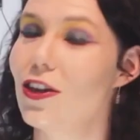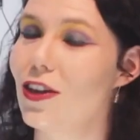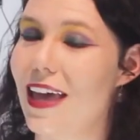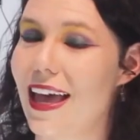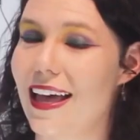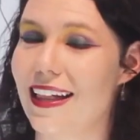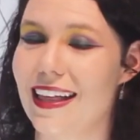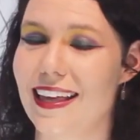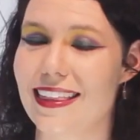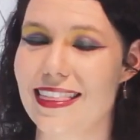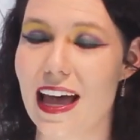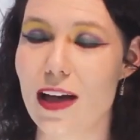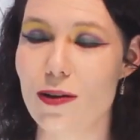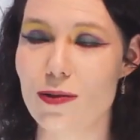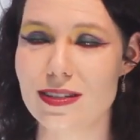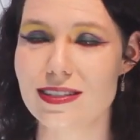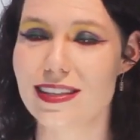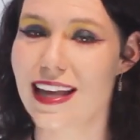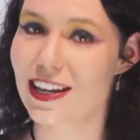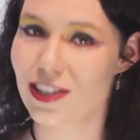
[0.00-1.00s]
you, Kelly. That
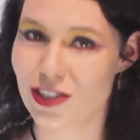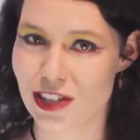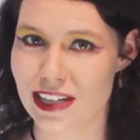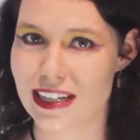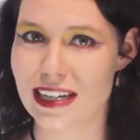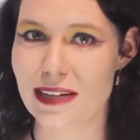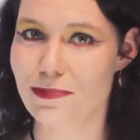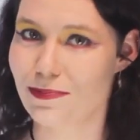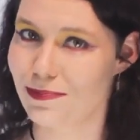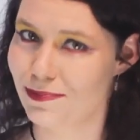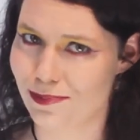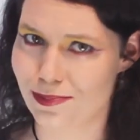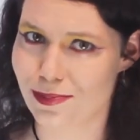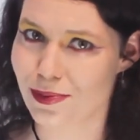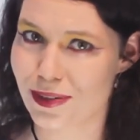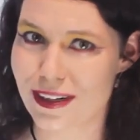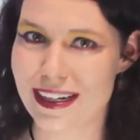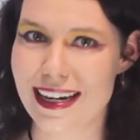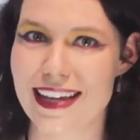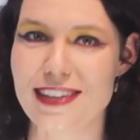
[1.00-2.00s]
was actually
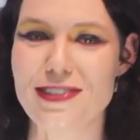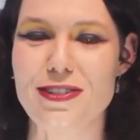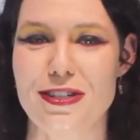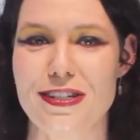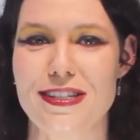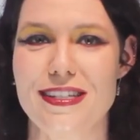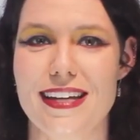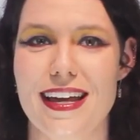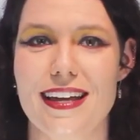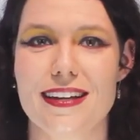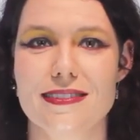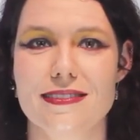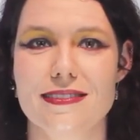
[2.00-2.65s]
pretty interesting.